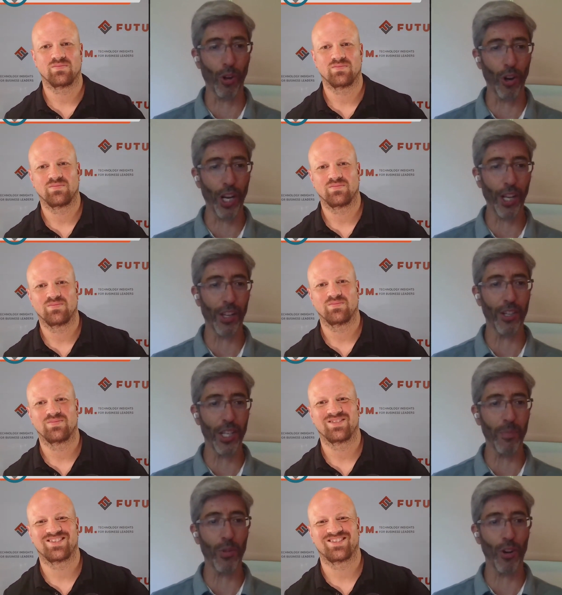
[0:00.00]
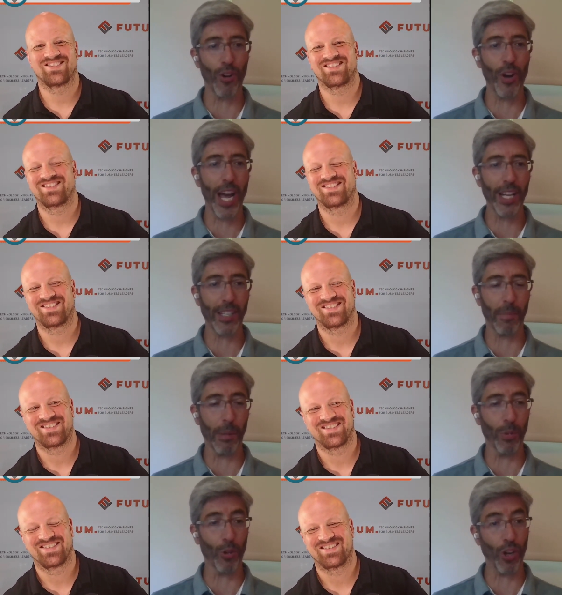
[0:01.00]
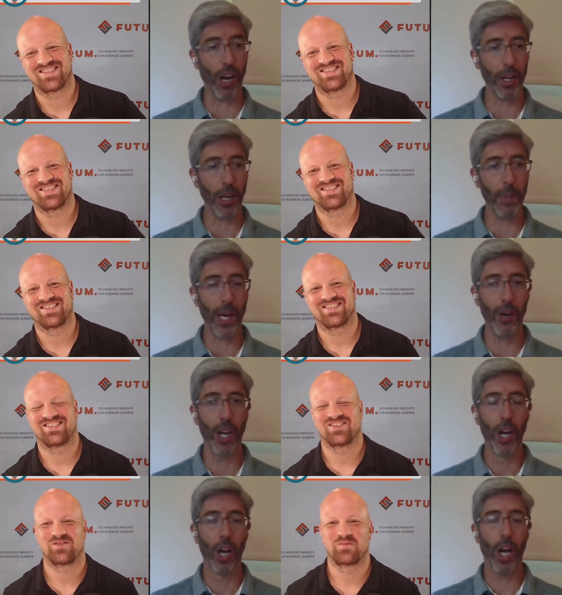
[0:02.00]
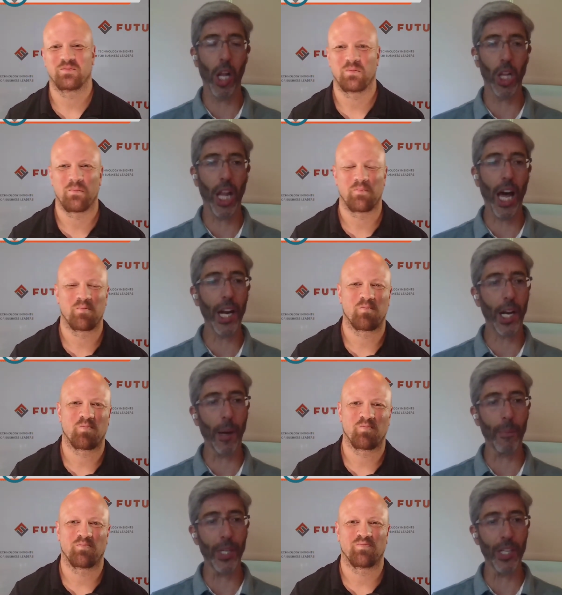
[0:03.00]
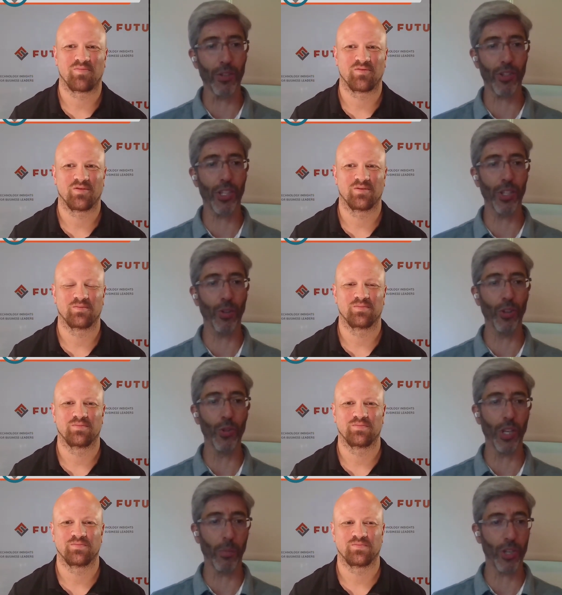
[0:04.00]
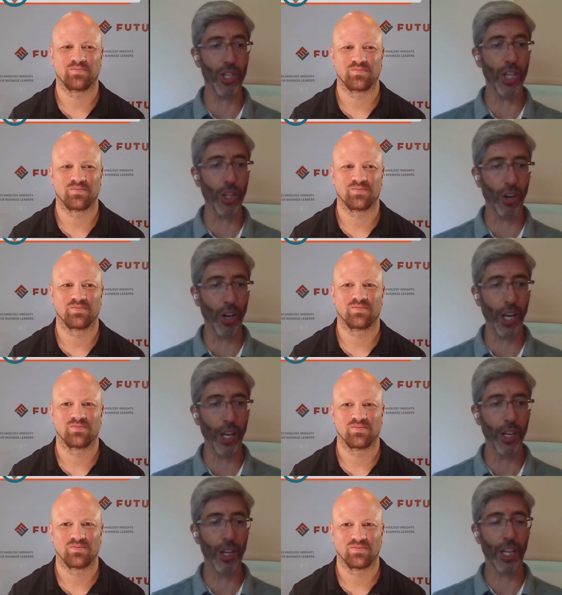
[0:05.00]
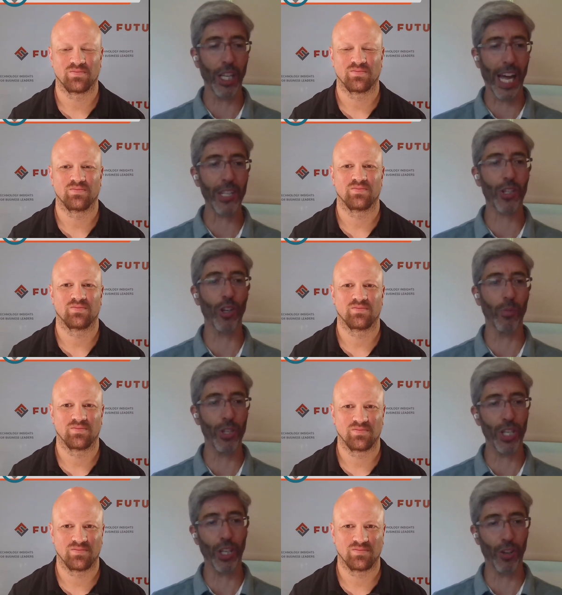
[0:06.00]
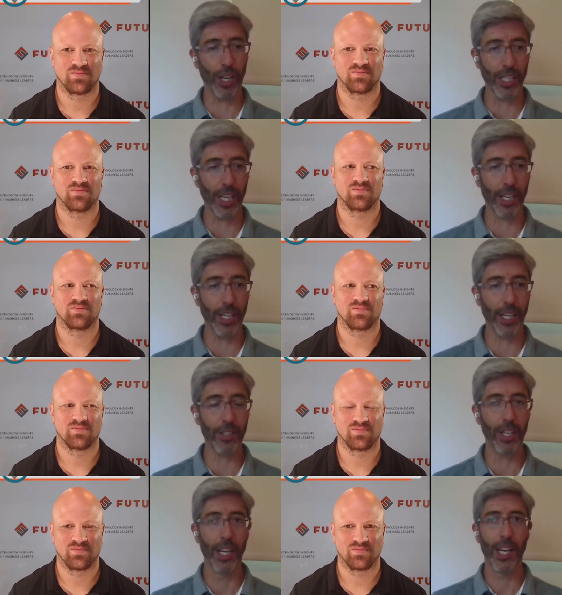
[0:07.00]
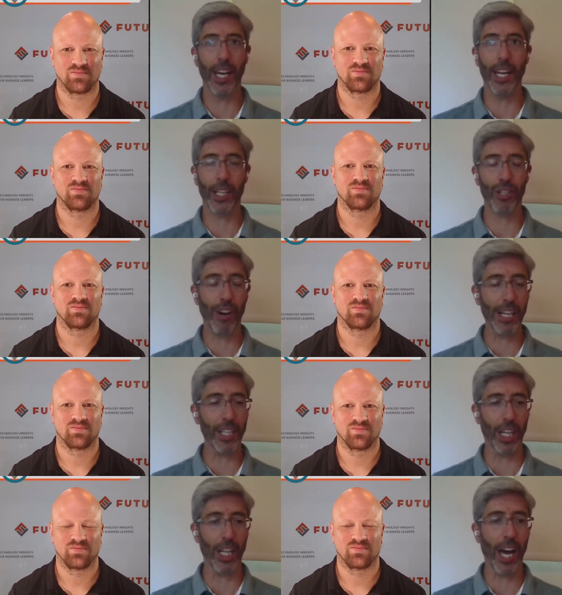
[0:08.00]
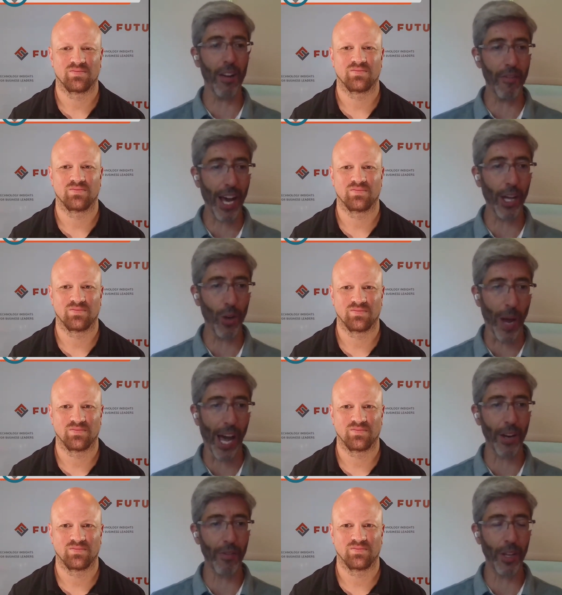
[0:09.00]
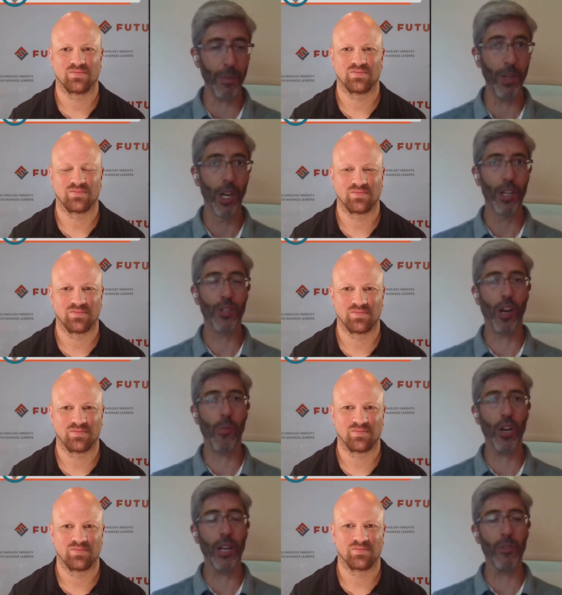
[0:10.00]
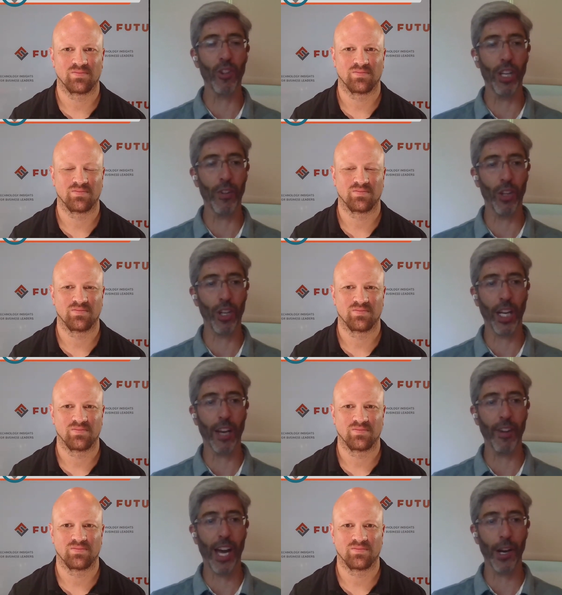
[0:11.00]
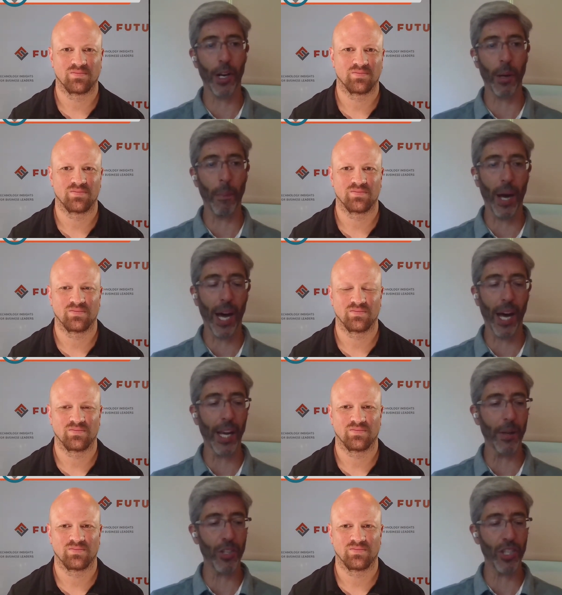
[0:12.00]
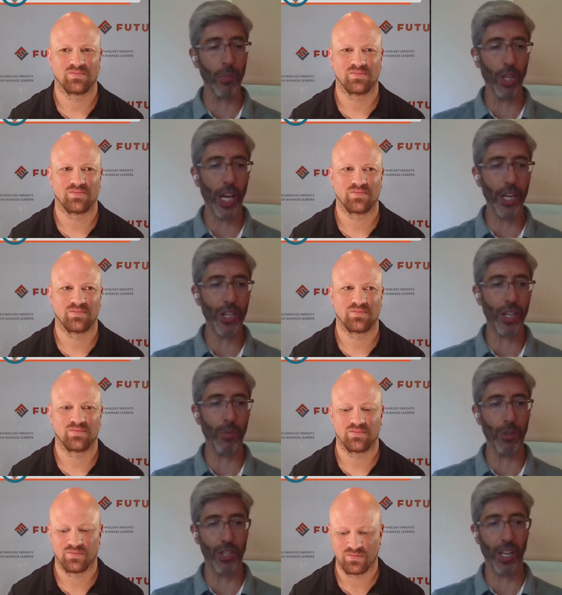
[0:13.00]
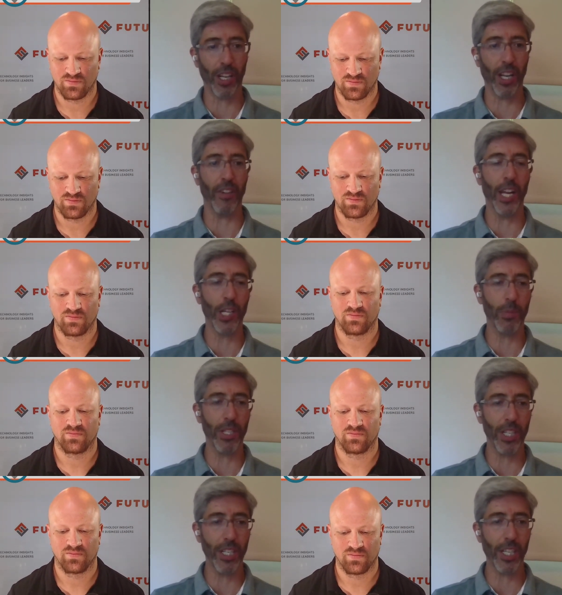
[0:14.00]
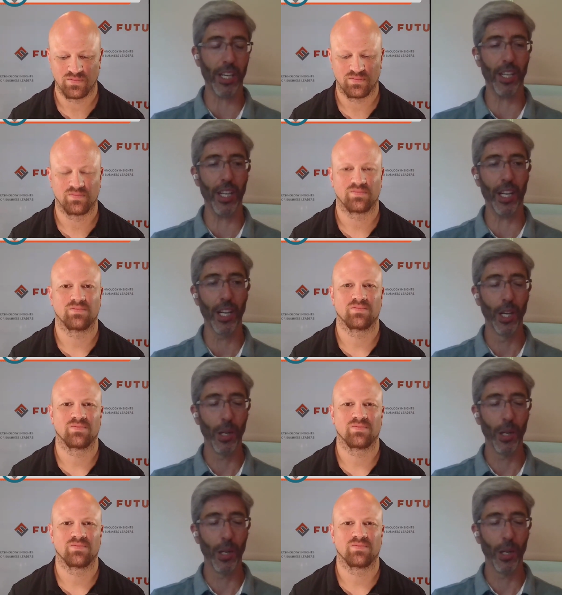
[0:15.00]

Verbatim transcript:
Speaker 1: learning, the deep neural nets that people are talking about. A lot of companies are still using machine learning, classical machine learning techniques, and extracting a lot of value out of them. Some are even looking at how to combine simulation, which is a kind of an HPC technique,